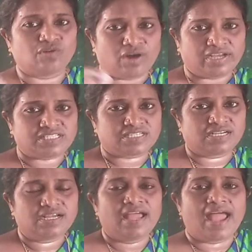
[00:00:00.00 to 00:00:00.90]
goiter
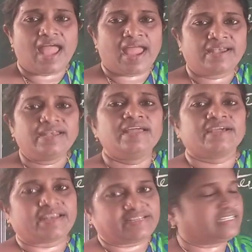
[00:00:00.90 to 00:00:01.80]
and
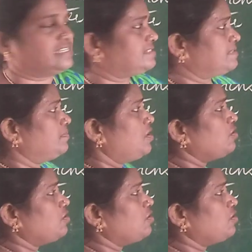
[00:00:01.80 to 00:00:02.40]
cretinism.